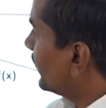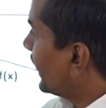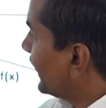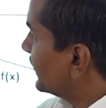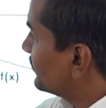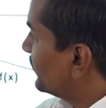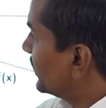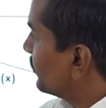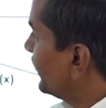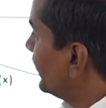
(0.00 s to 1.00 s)
lies
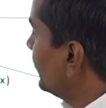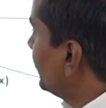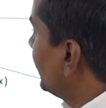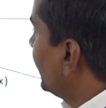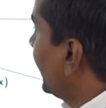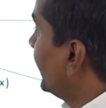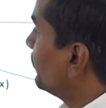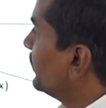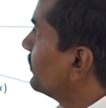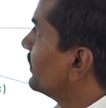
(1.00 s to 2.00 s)
between a
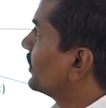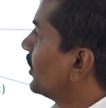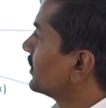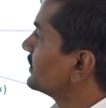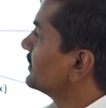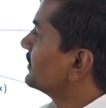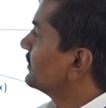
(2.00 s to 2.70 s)
and b, because